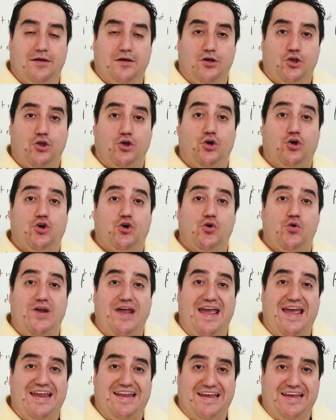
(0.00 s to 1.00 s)
You
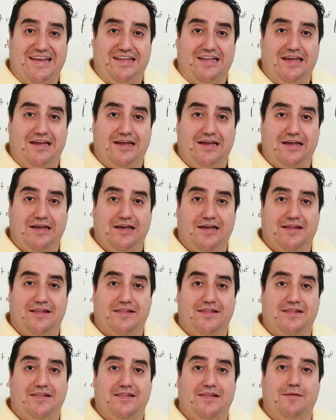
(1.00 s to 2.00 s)
created
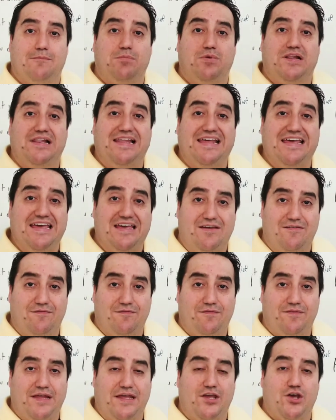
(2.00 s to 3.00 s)
the
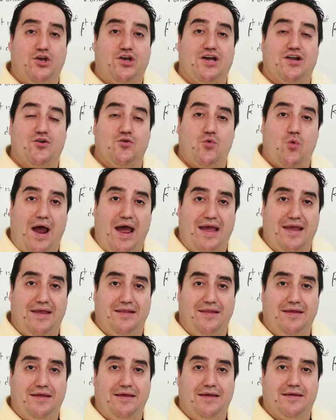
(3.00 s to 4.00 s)
belief that you can
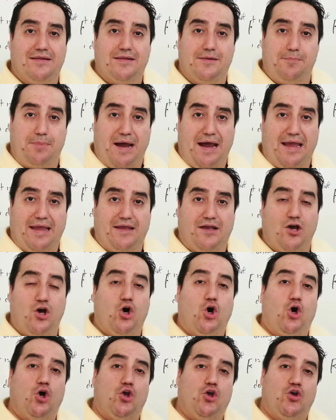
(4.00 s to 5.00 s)
ride the bike
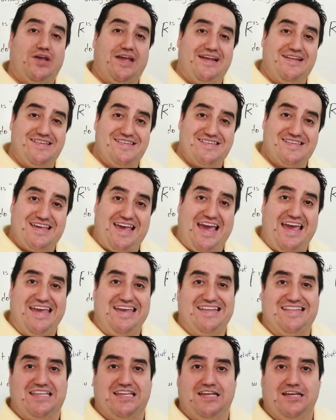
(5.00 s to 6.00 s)
or you can
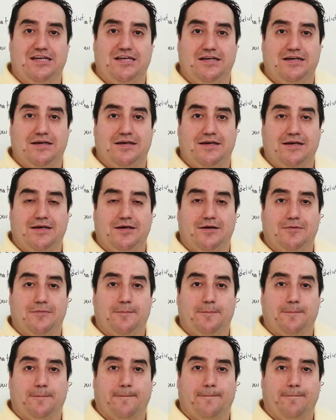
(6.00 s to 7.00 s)
skate
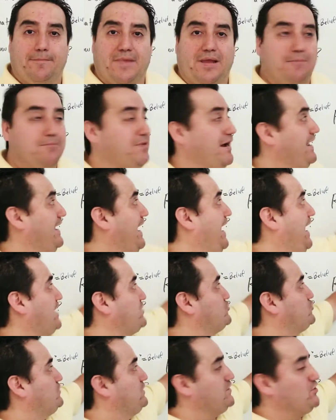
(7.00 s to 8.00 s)
by
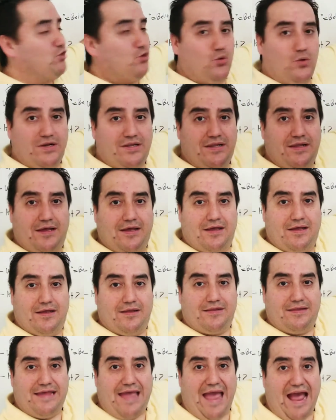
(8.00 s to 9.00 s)
actually doing
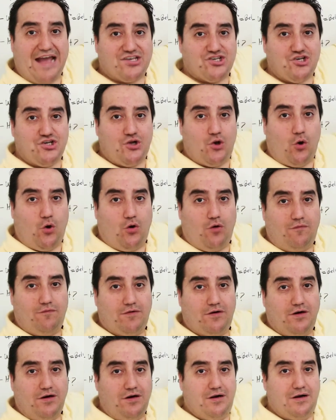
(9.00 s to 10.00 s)
the action
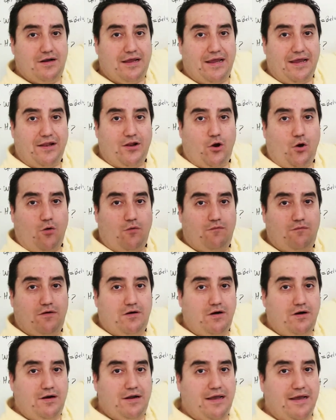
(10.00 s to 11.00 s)
over and
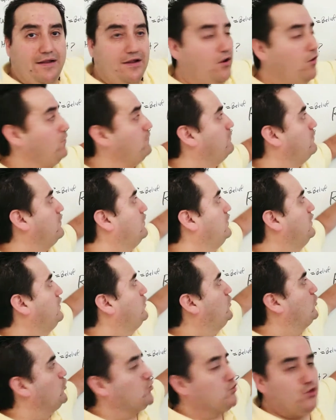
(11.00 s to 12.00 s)
over and over.
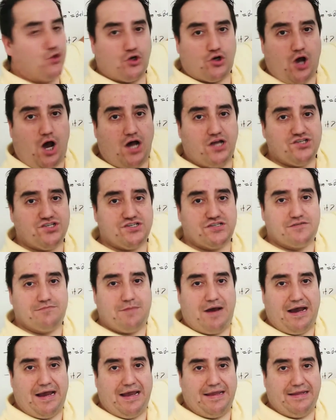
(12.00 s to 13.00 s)
Your conscious
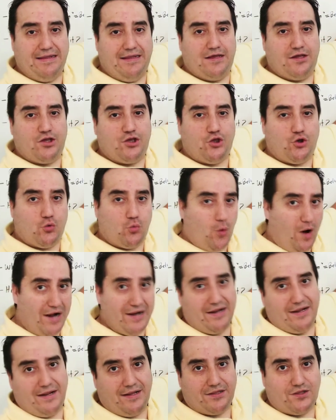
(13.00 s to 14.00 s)
mind, you
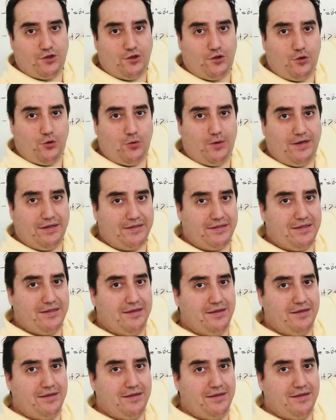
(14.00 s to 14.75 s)
wanted it to do it.